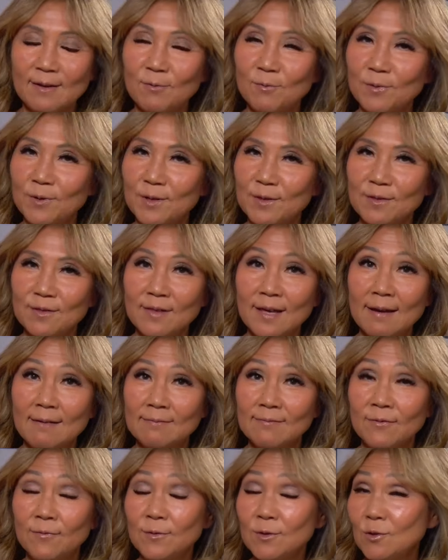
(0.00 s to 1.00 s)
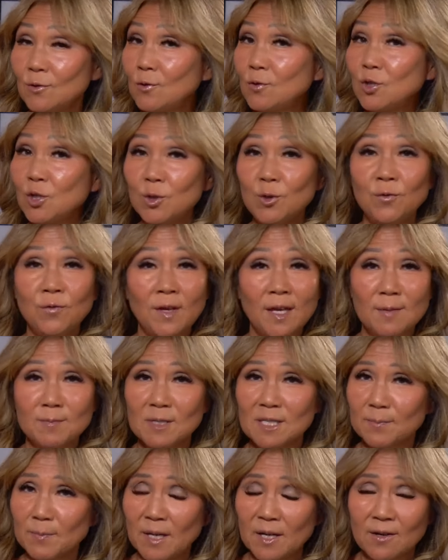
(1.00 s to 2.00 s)
with two
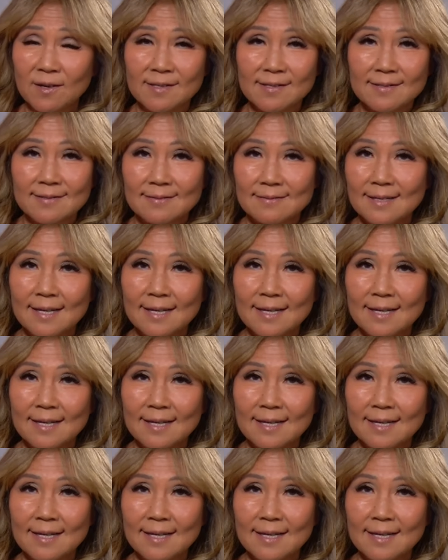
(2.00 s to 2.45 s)
famous parents,